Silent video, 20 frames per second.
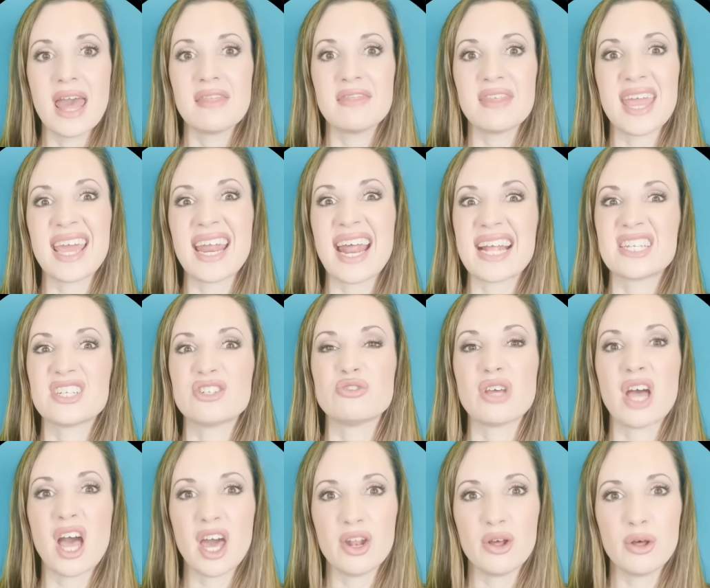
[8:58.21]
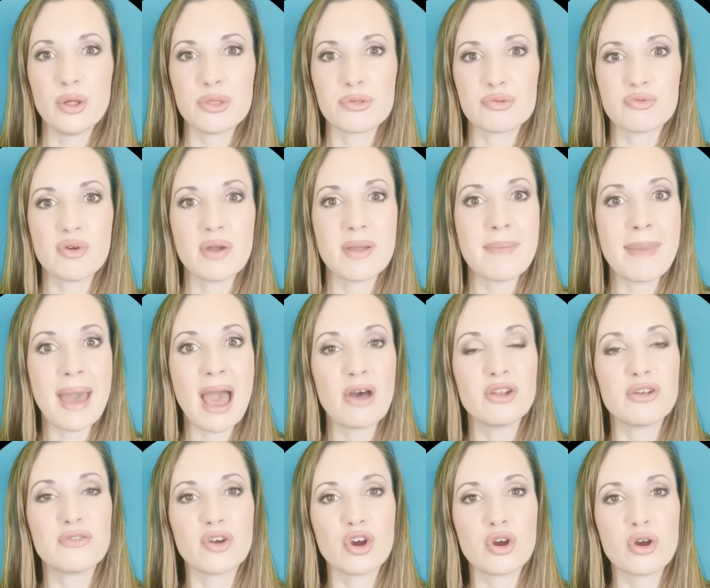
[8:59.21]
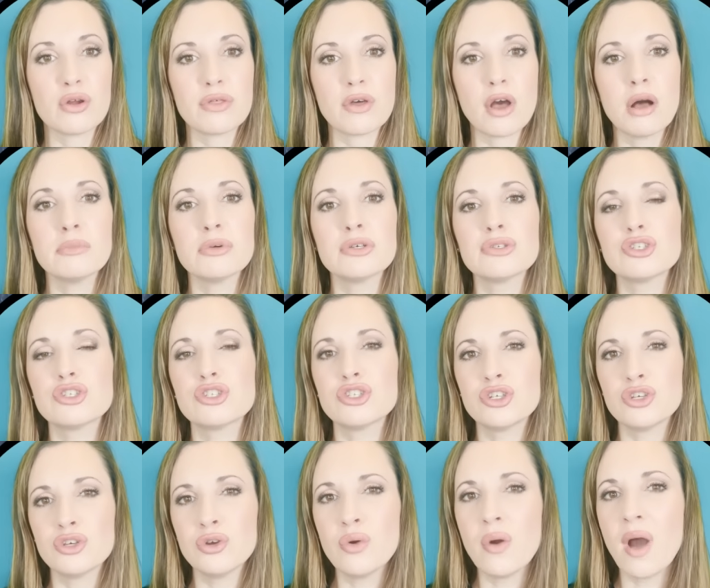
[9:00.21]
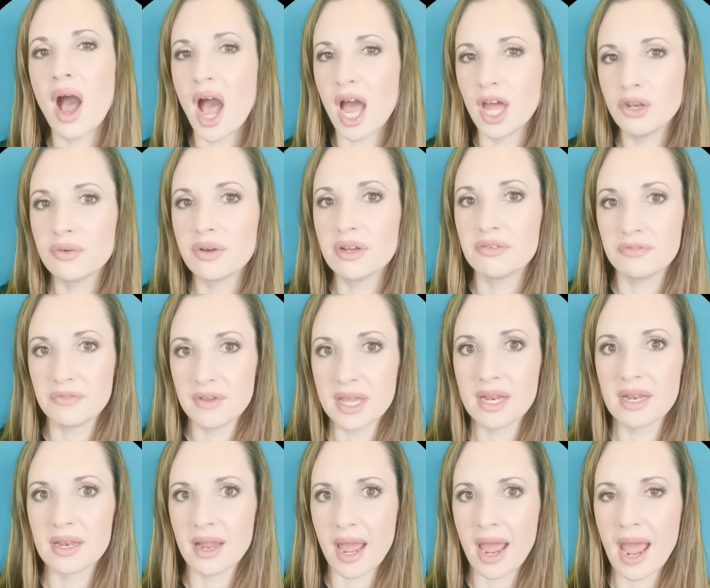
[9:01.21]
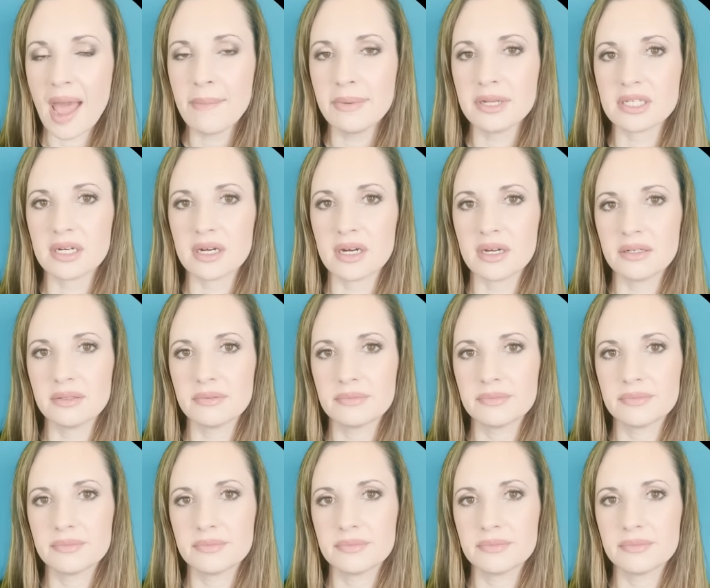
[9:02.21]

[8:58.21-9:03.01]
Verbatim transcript: They had had to tunnel through a mound of earth almost 200 feet in diameter.